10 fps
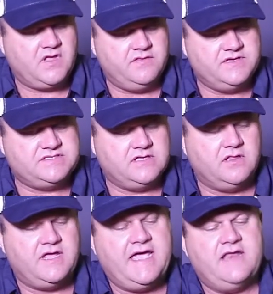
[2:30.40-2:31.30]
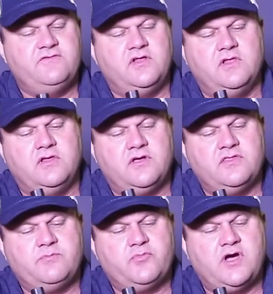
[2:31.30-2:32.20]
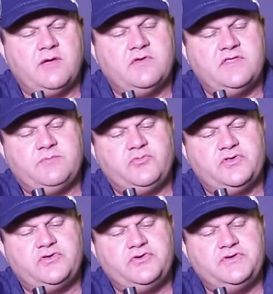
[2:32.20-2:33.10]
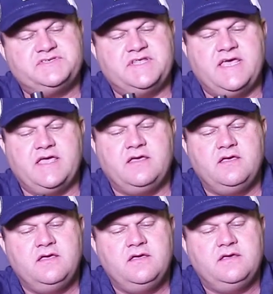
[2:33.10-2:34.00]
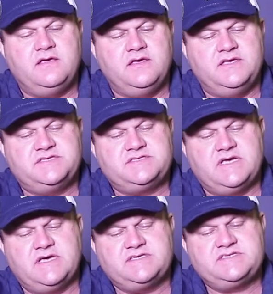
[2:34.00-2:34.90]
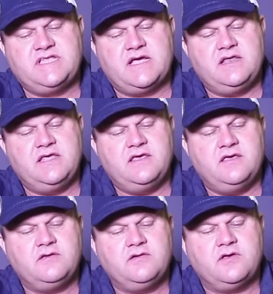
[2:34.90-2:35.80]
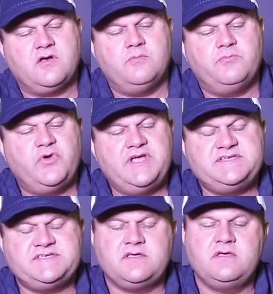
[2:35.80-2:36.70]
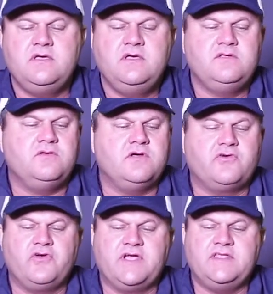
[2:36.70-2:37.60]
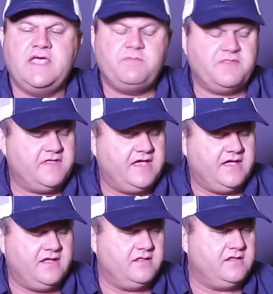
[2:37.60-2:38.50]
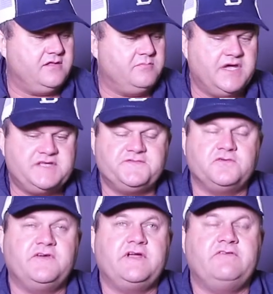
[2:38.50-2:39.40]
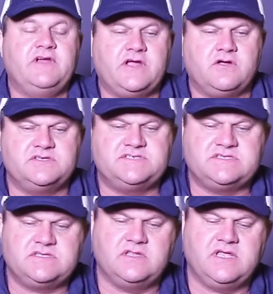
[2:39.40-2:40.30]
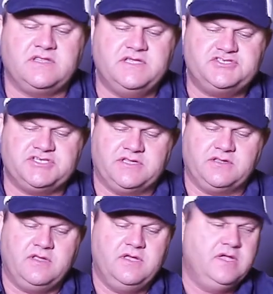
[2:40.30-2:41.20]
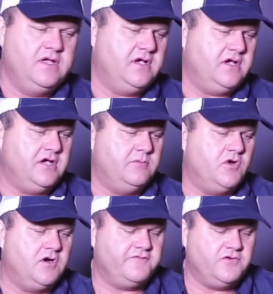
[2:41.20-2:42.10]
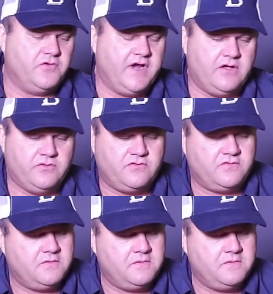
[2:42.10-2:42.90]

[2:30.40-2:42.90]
This little anvil on the primer that protrudes there is snugly compressed to the correct depth, and it makes for very consistent ignition of your round.